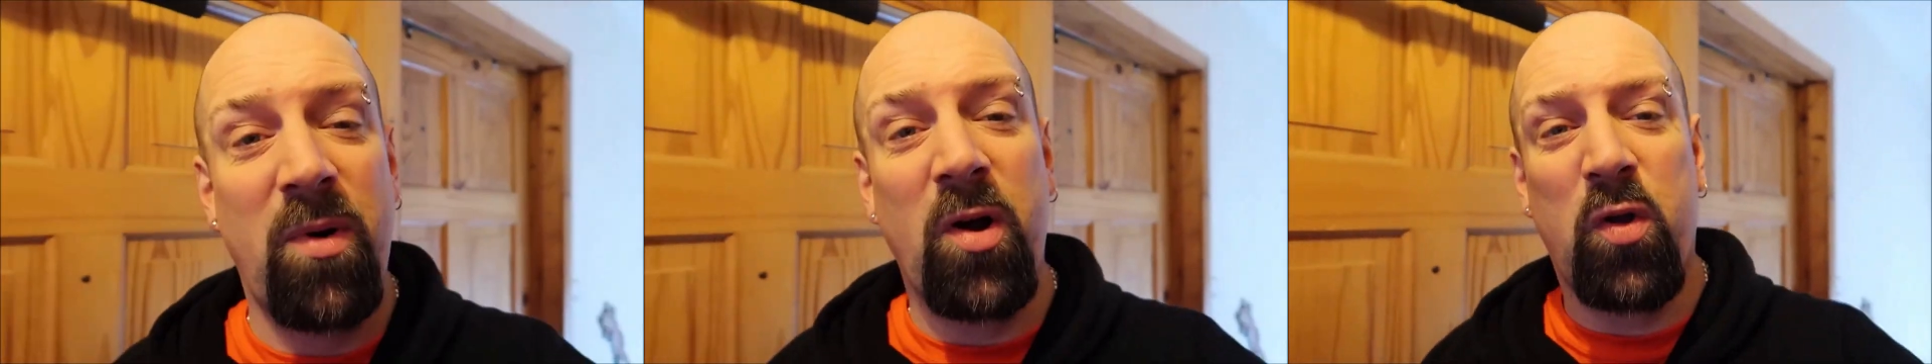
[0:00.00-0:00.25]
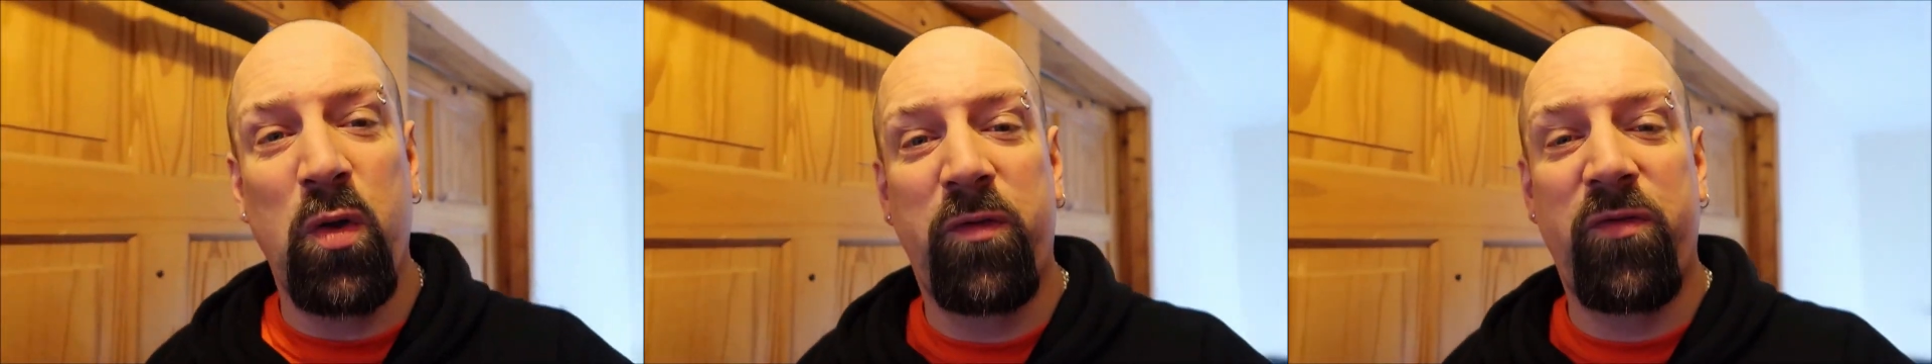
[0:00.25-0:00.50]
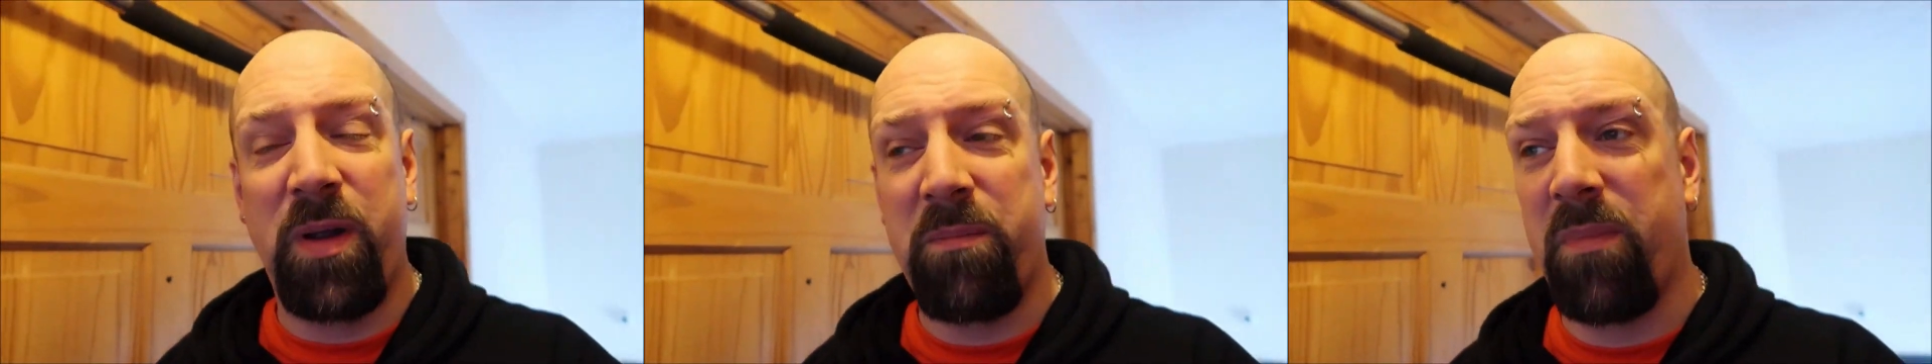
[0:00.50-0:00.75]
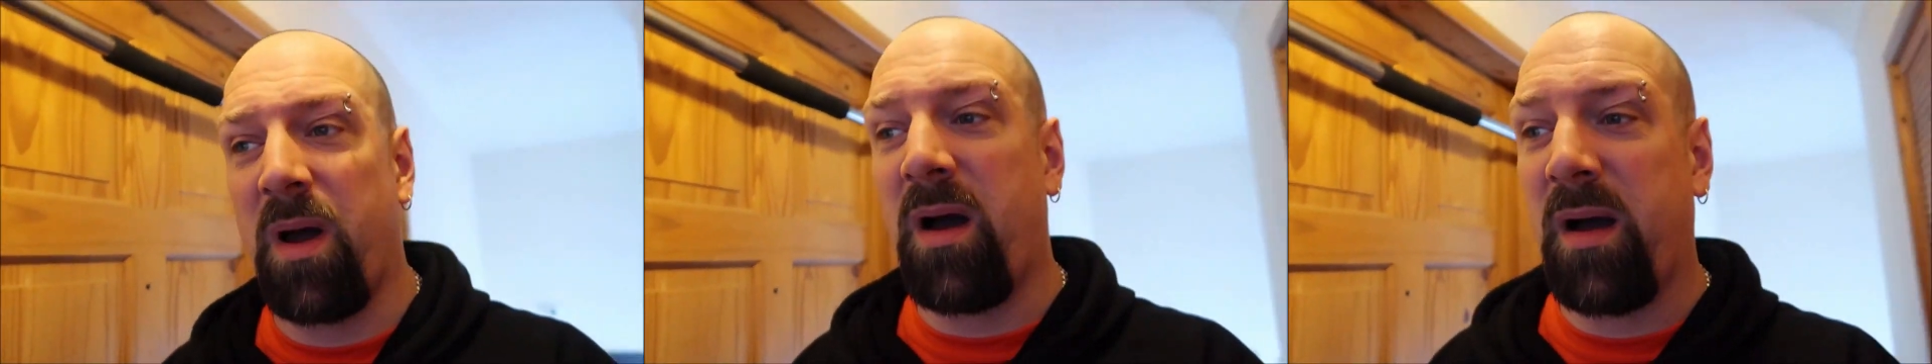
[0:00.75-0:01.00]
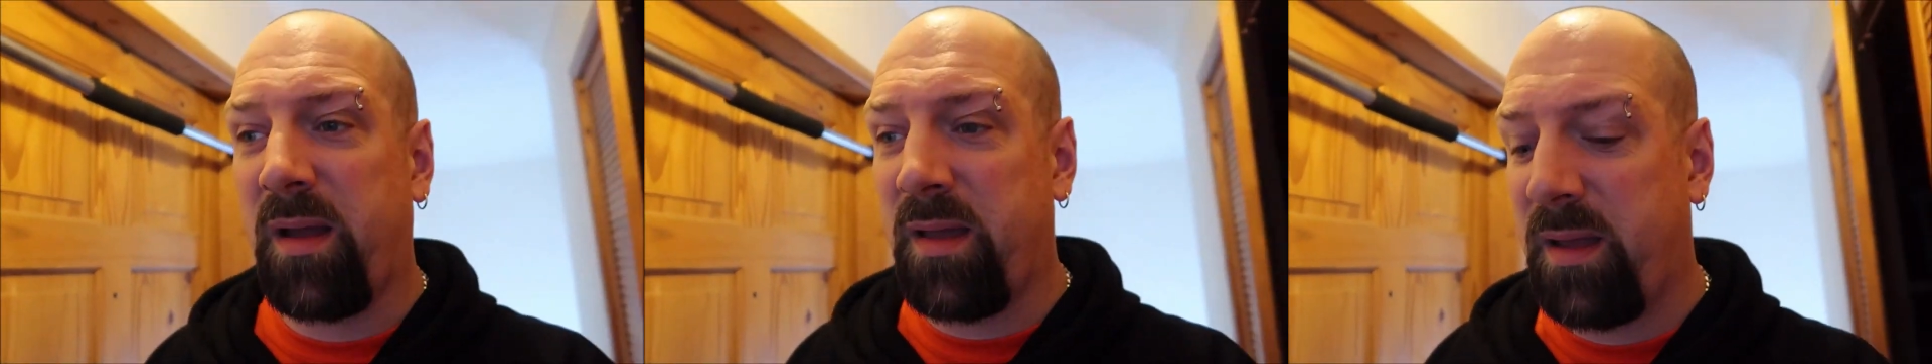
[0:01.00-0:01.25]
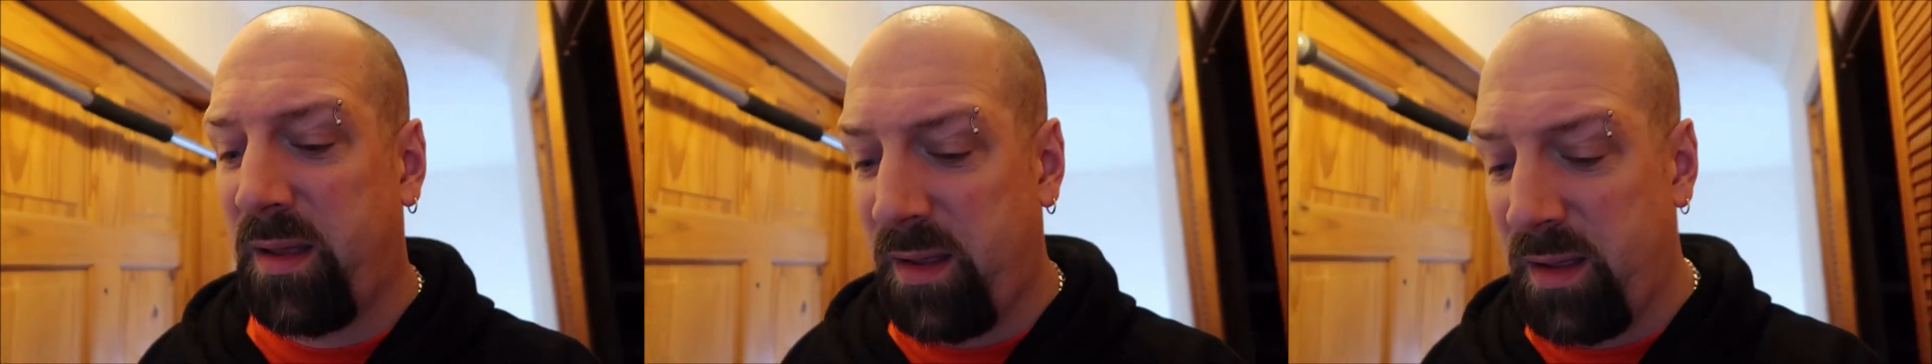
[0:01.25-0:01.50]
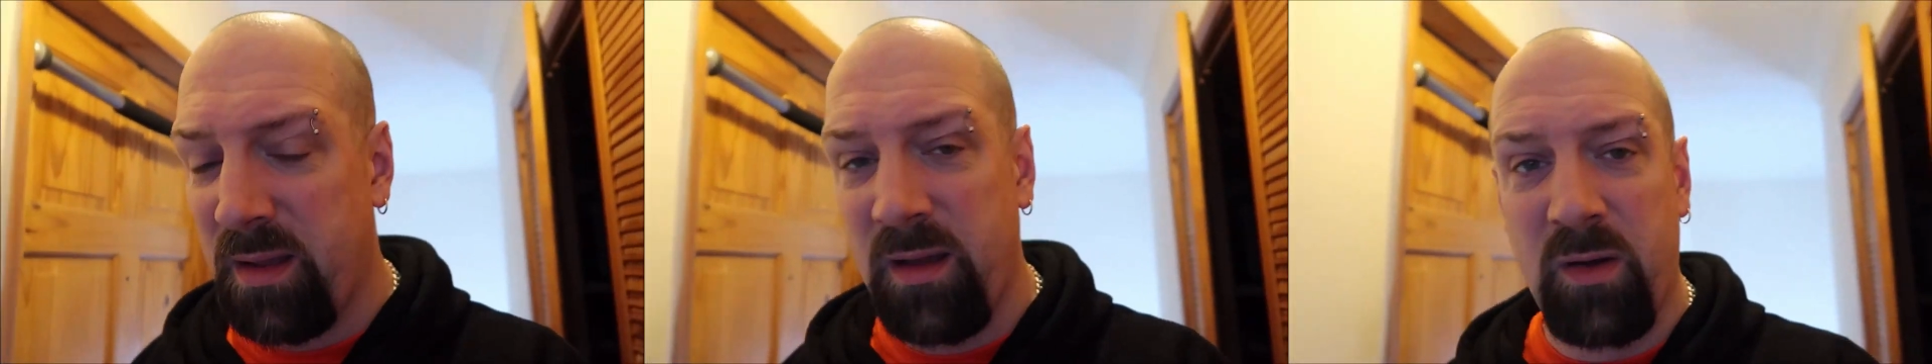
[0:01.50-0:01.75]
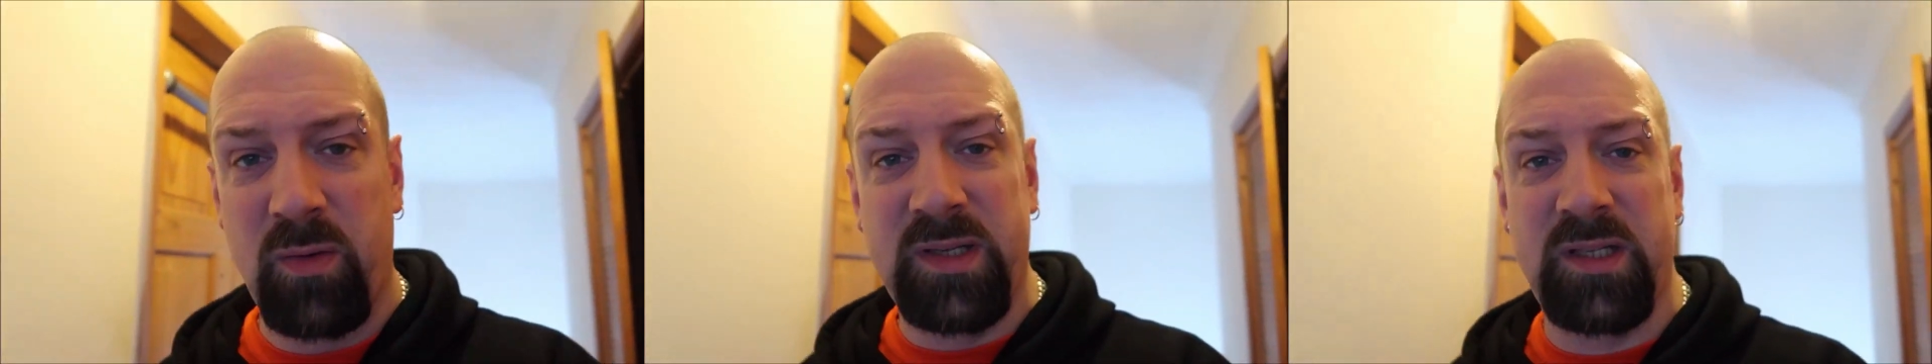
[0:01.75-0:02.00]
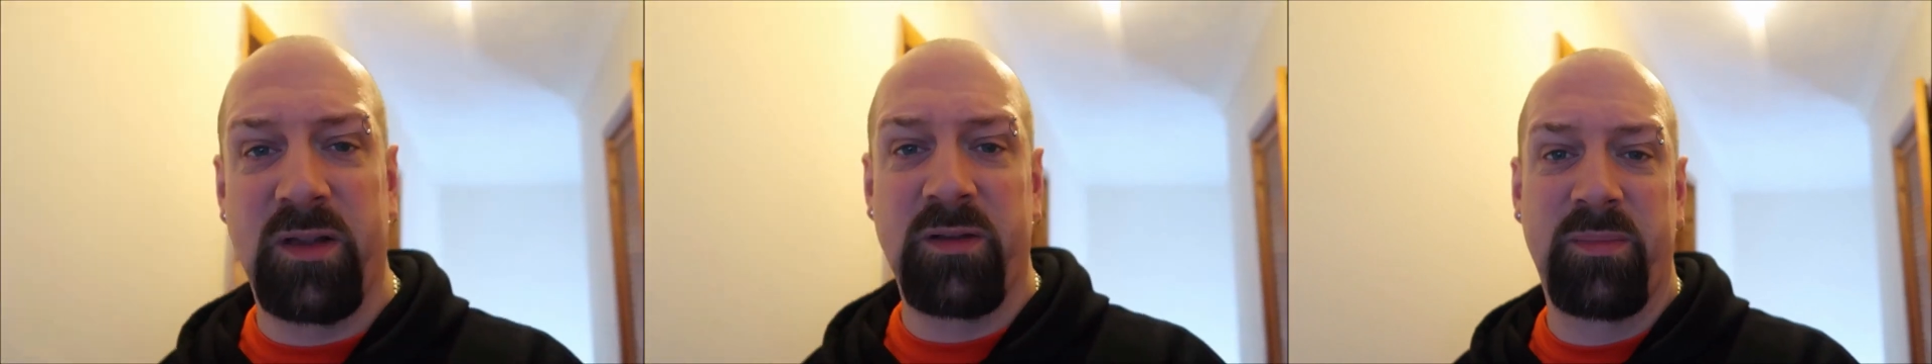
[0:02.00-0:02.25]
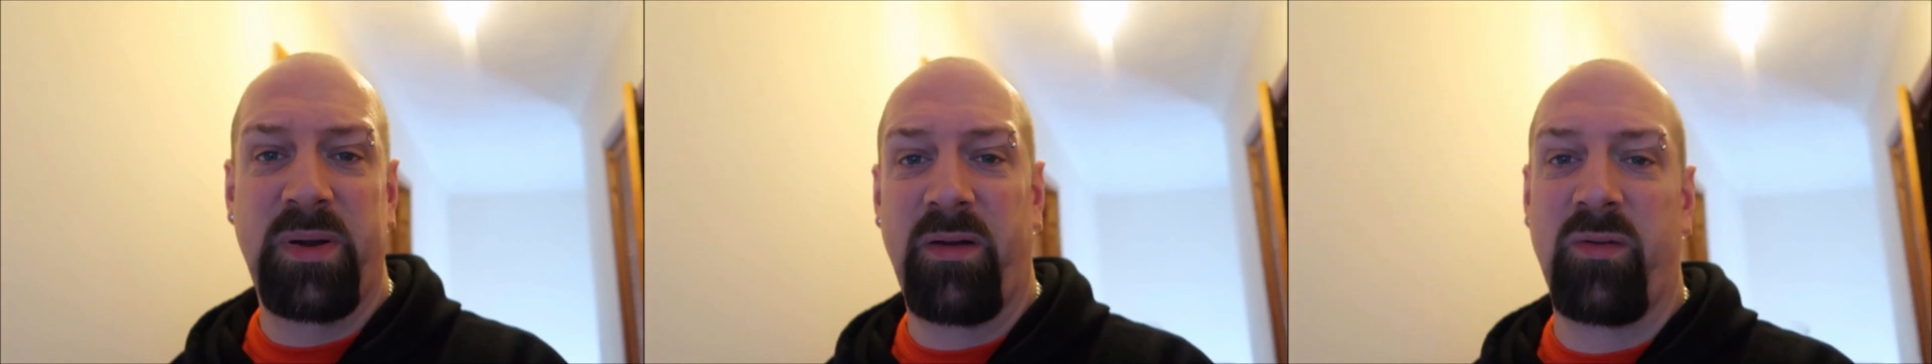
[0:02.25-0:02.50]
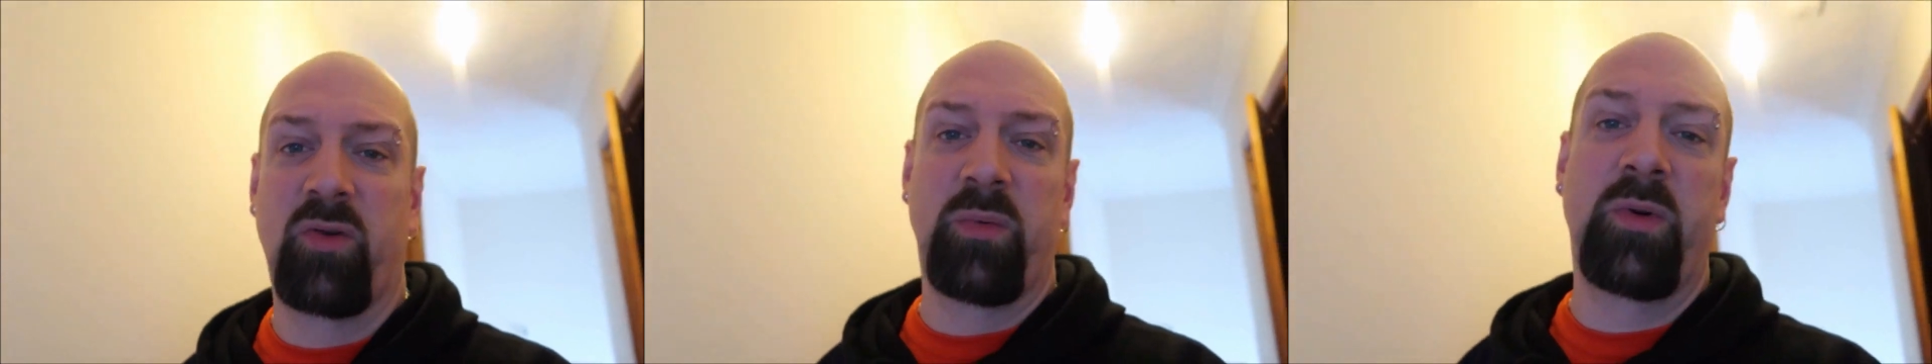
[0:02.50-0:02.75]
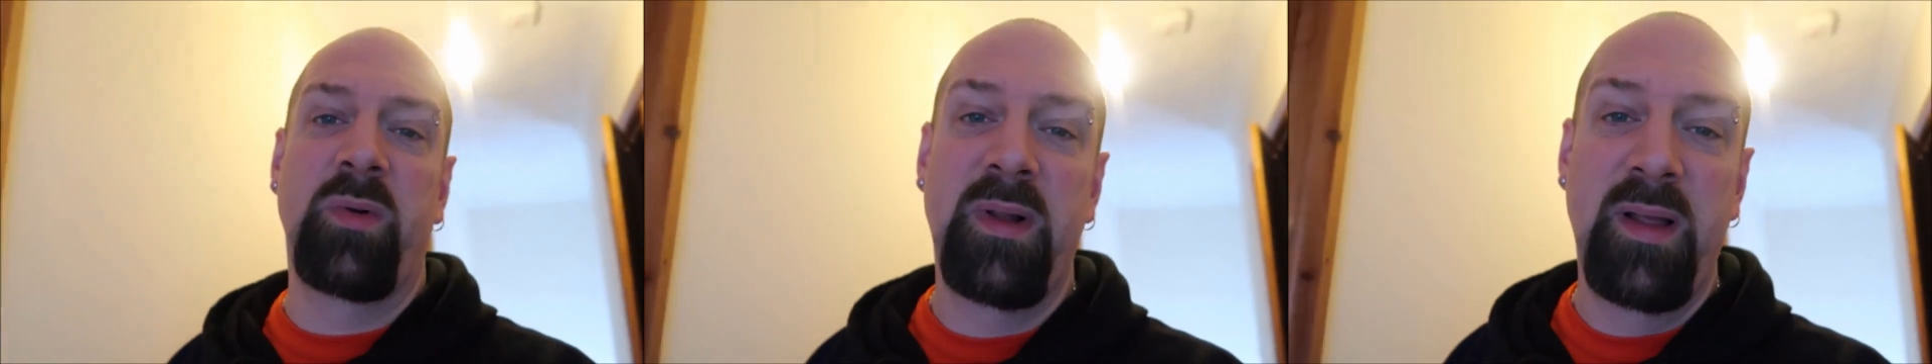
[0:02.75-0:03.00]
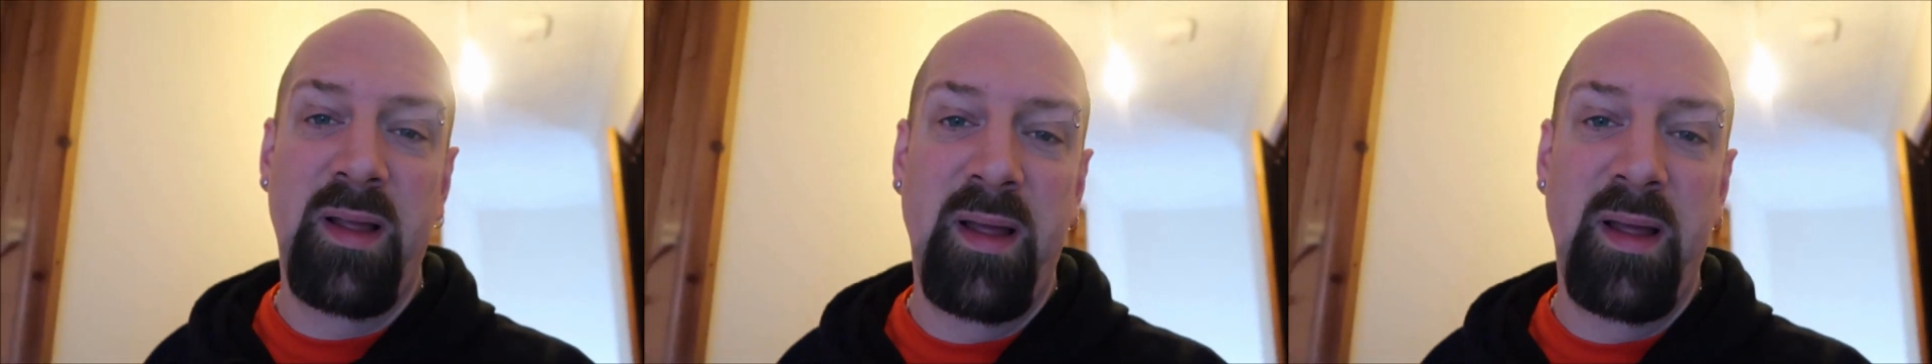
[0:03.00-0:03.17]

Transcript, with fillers: My good friend Mark at West London Paranormal